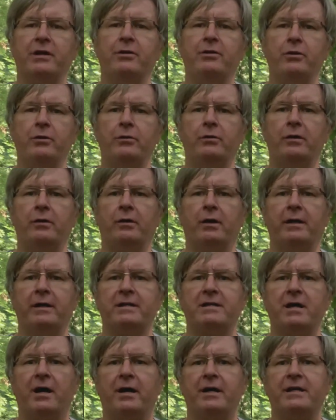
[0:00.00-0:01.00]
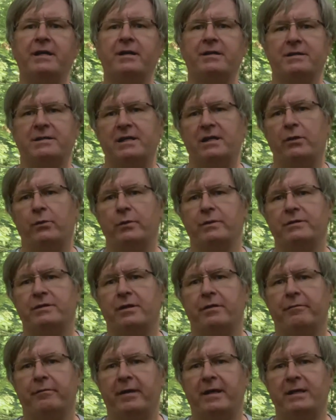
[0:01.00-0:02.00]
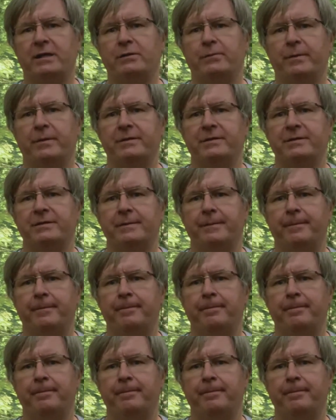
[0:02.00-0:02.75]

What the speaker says: new nucleotide sequence arrangements.